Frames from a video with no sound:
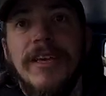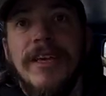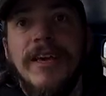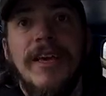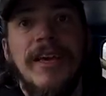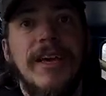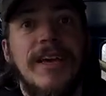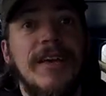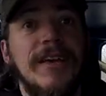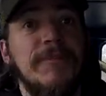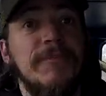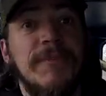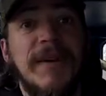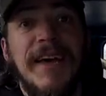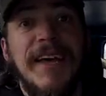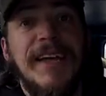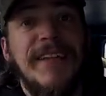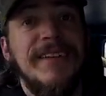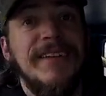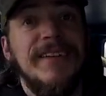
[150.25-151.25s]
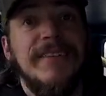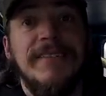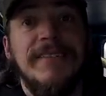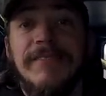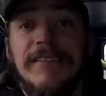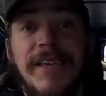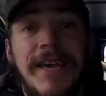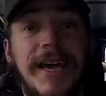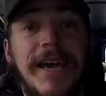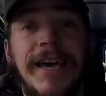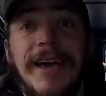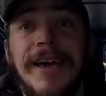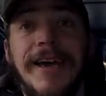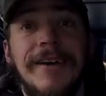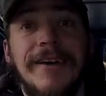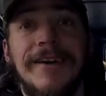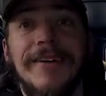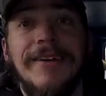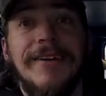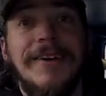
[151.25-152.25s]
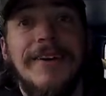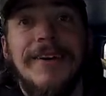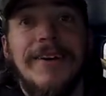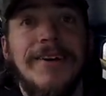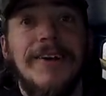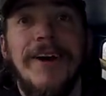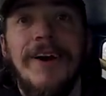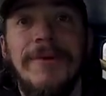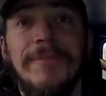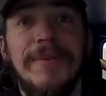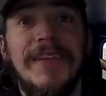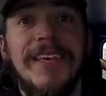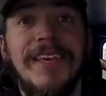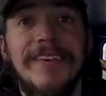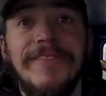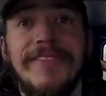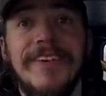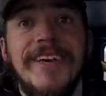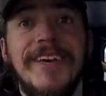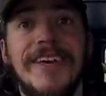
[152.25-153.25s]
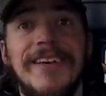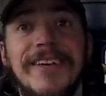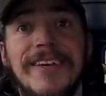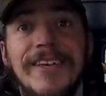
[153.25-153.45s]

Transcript: Um, and yeah, can't believe it.